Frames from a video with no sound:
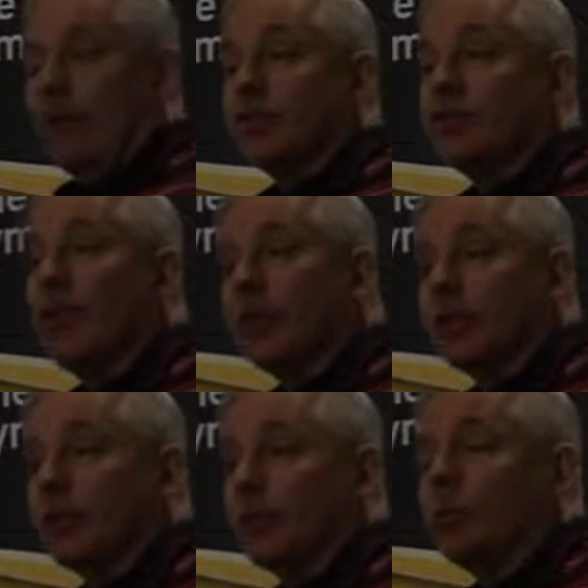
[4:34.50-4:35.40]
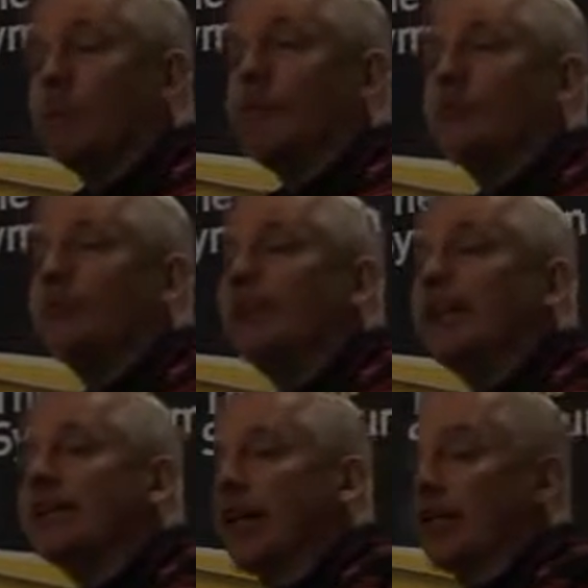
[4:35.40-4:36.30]
Historically, when we've had
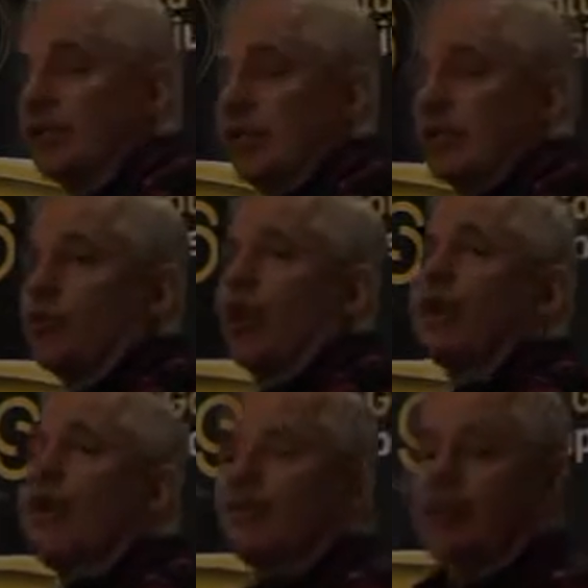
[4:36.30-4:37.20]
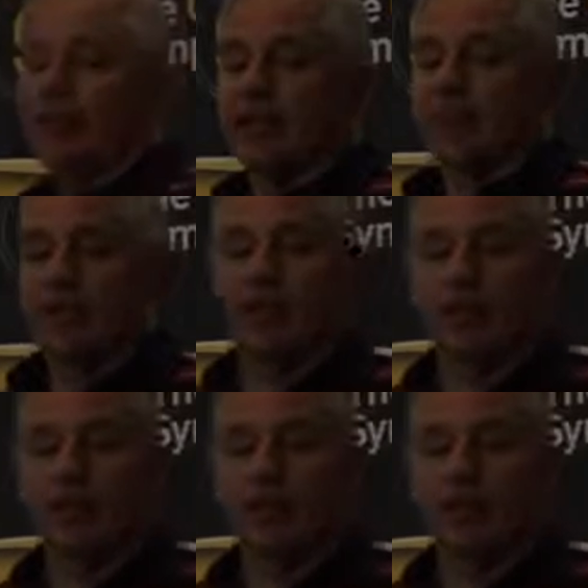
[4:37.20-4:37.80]
fiat currencies created out of nothing,